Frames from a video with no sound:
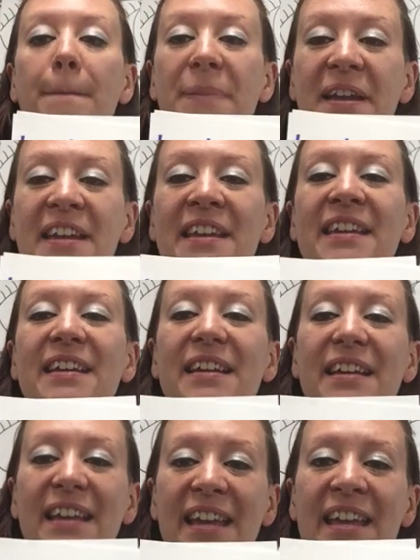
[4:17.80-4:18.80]
B,
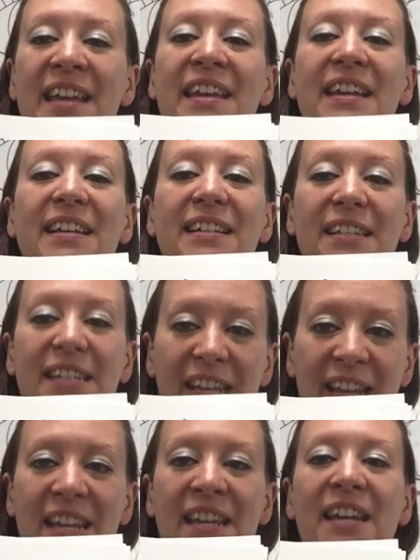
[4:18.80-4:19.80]
E,
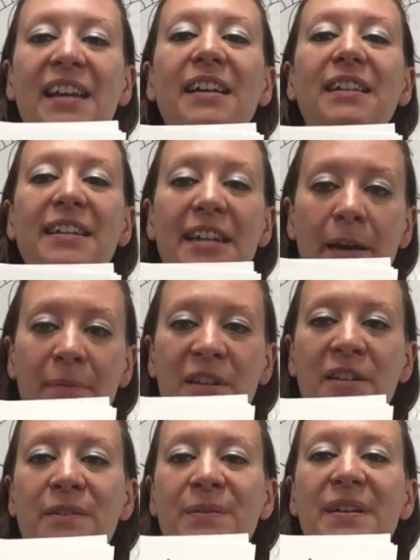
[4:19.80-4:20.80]
T,
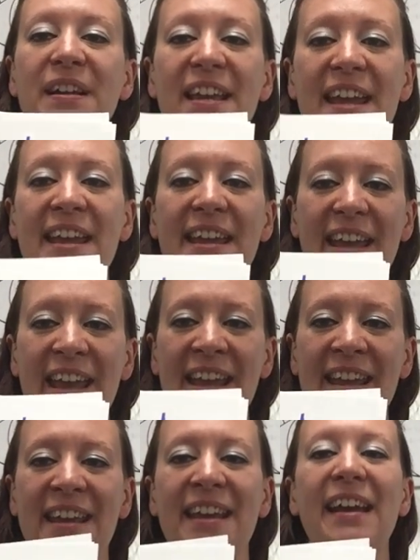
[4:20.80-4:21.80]
W, E,
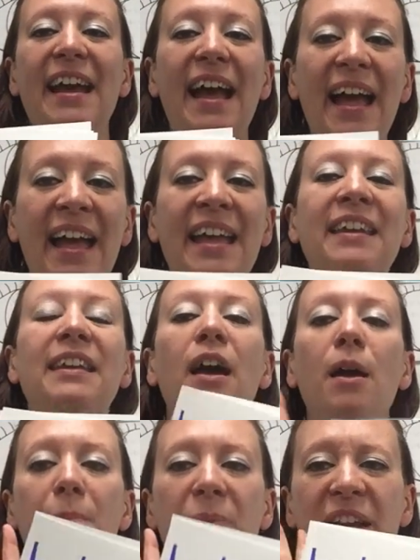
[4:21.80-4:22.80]
E, N,
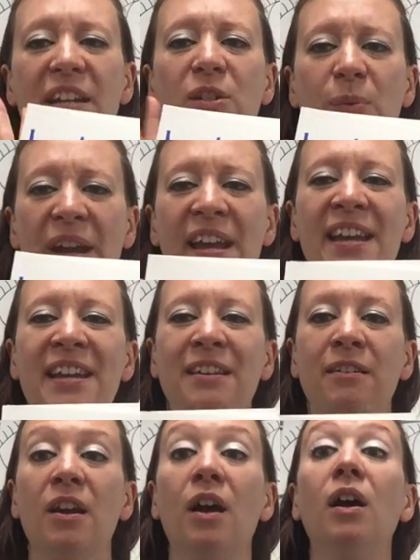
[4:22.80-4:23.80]

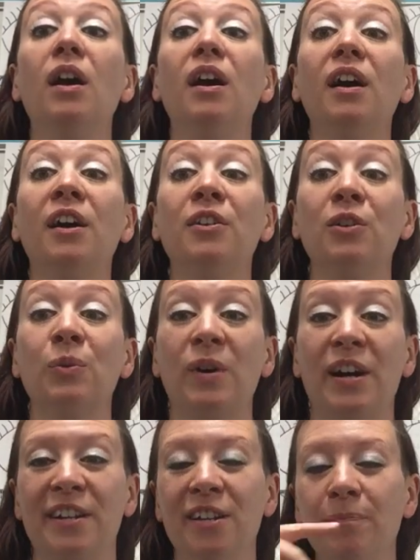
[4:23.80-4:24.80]
between.
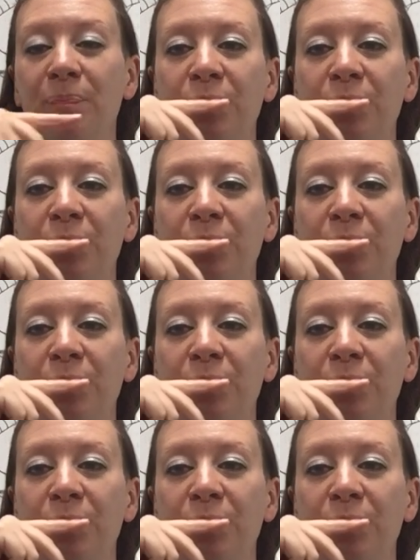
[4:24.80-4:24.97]
Underwater.